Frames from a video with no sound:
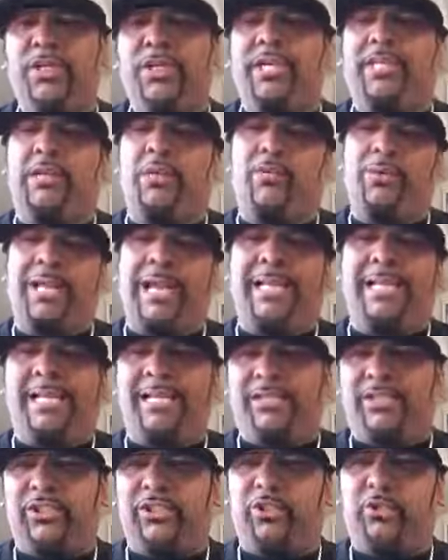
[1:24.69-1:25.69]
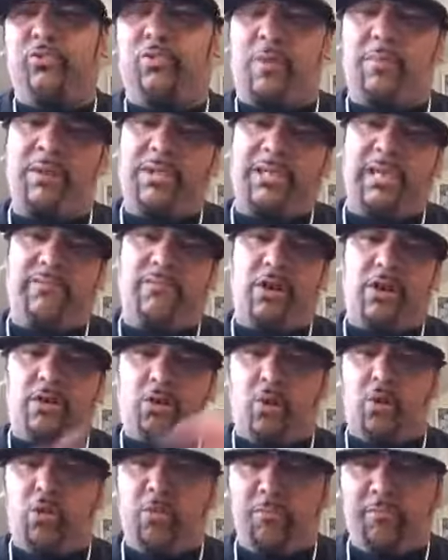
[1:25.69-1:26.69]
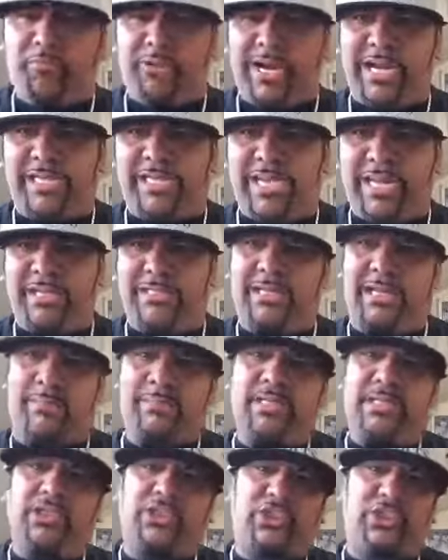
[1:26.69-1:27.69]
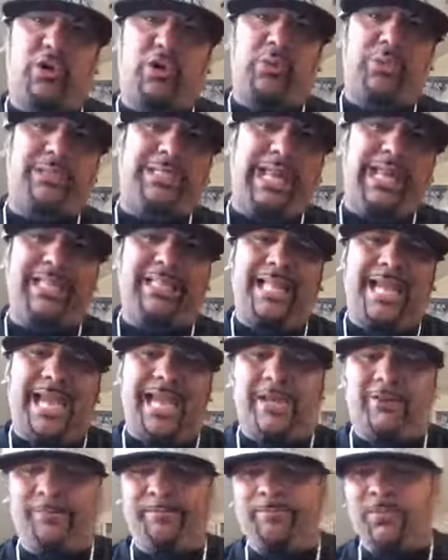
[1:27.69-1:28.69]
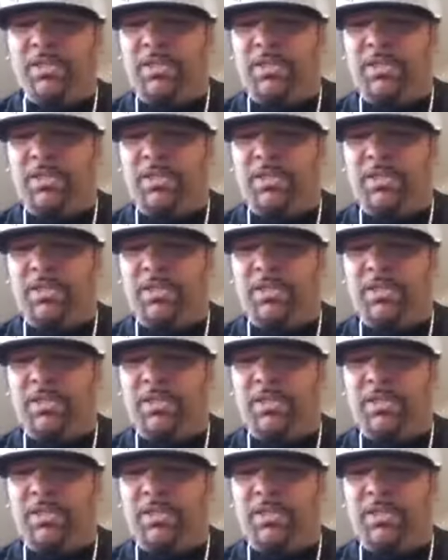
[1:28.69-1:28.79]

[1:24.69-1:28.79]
And then when I get to two, I'm going to give y'all the whole breakdown, and I'm going to hit y'all with that loud.